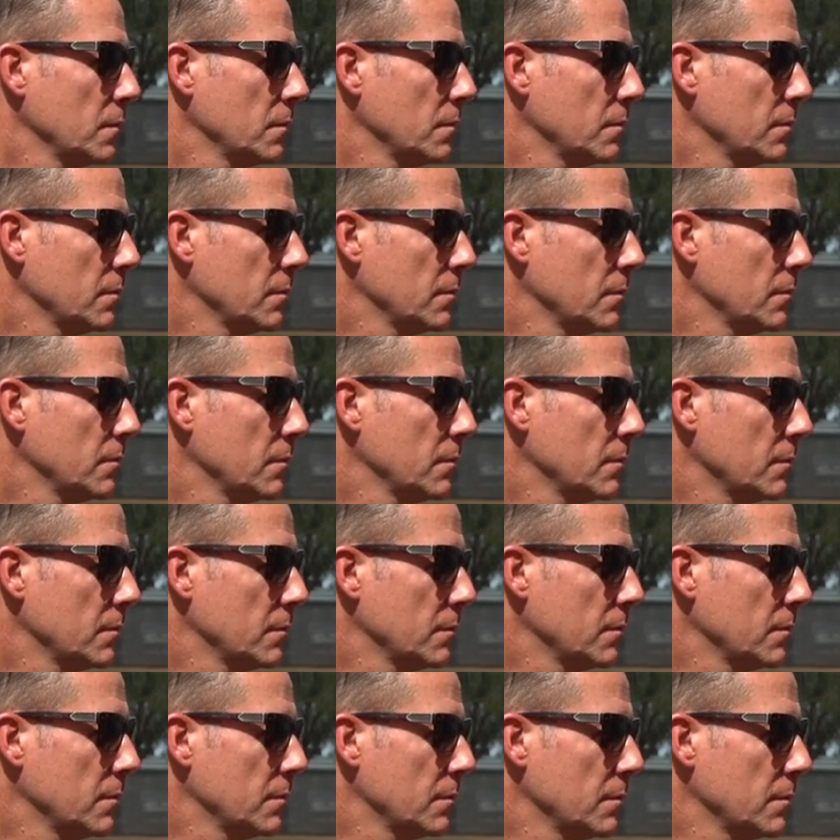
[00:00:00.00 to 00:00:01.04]

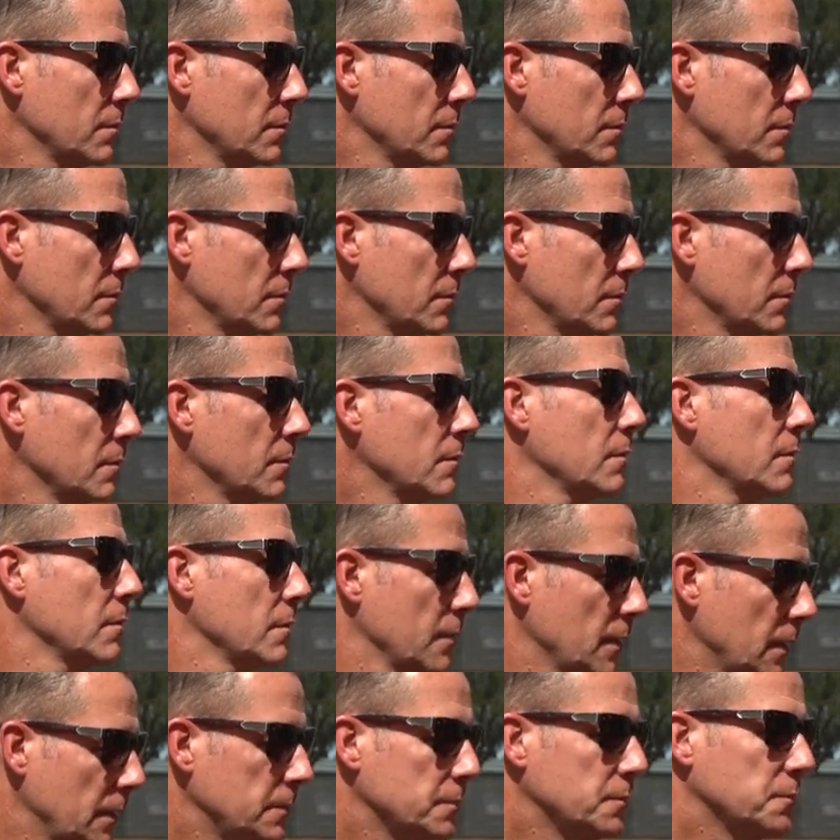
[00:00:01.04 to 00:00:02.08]

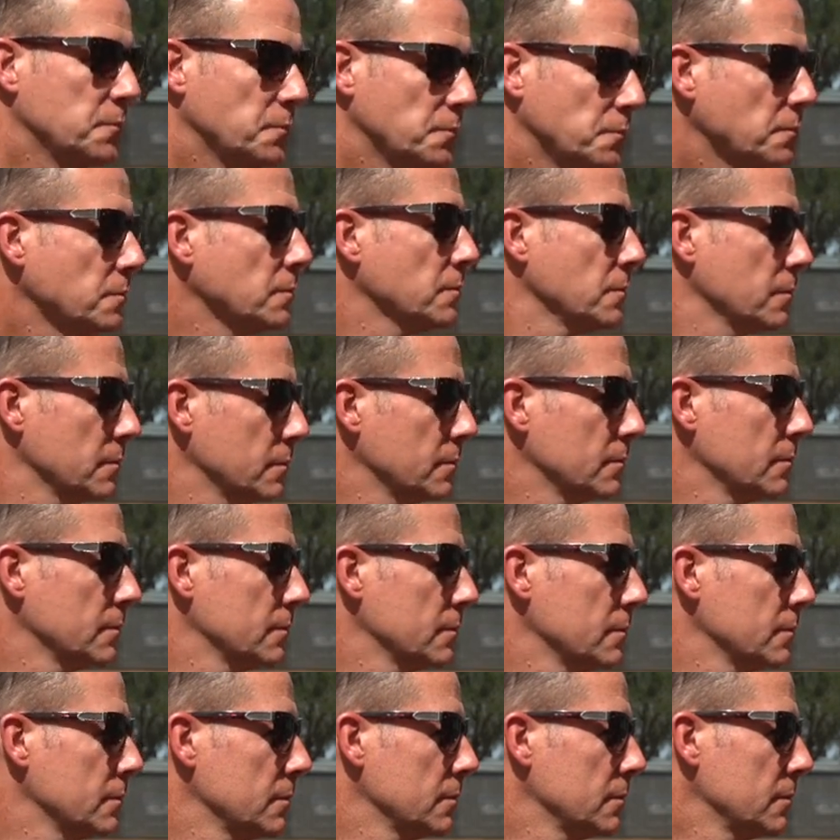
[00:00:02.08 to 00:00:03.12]

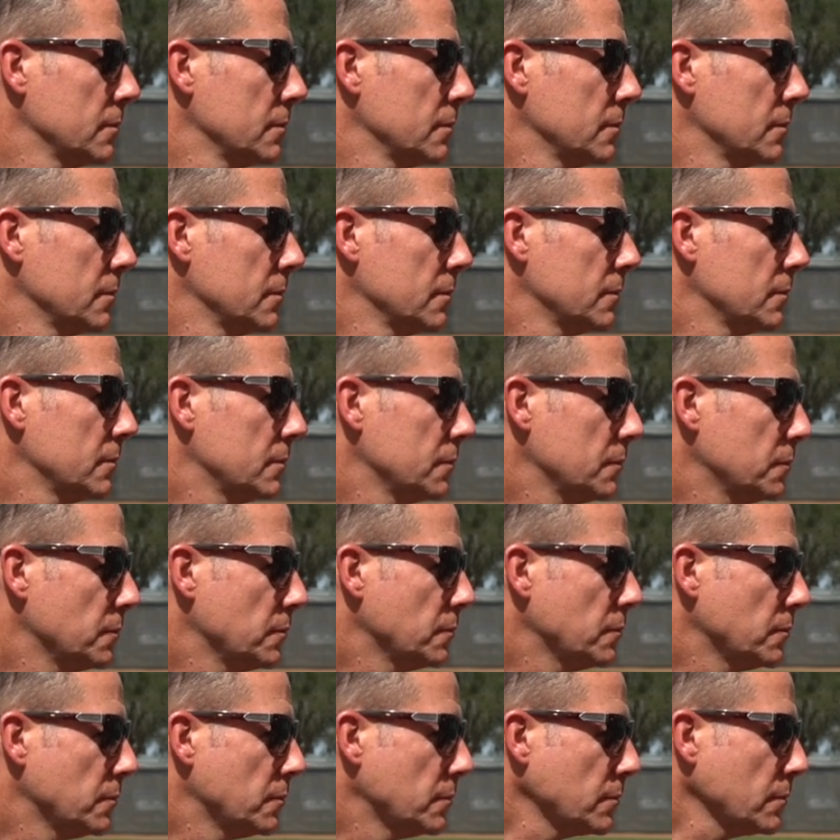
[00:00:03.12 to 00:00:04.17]

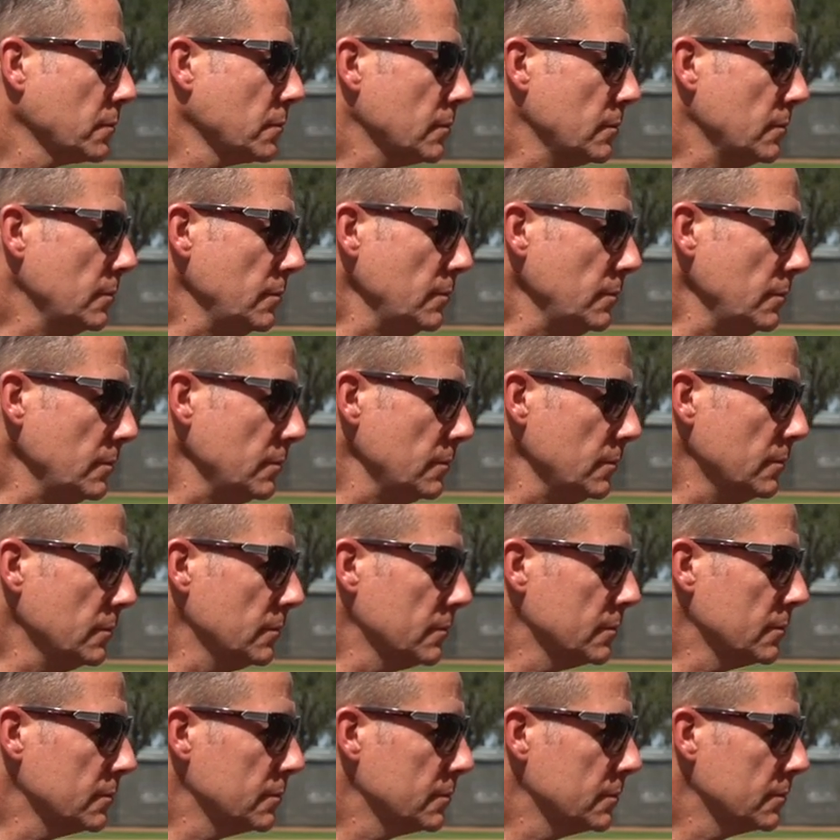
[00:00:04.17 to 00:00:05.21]

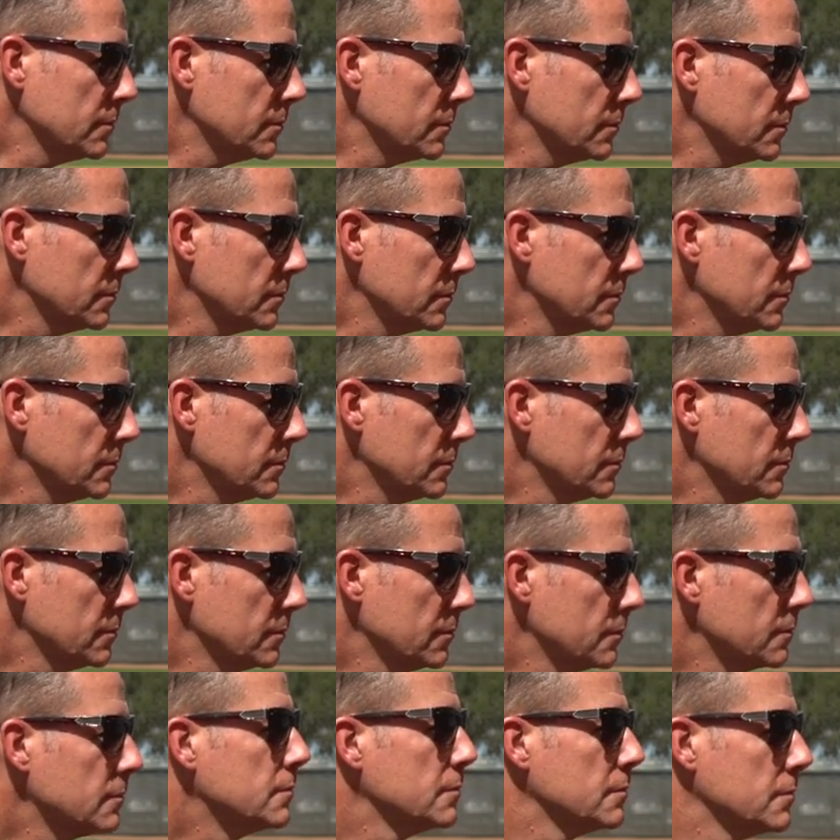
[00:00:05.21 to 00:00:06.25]

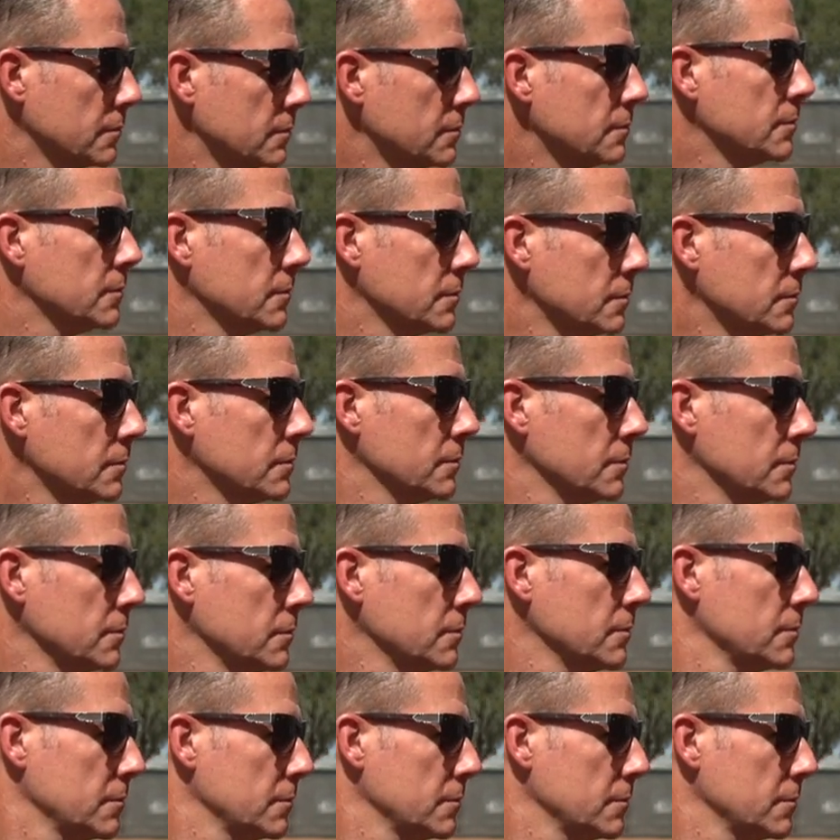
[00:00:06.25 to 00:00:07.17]
The person shown says nothing.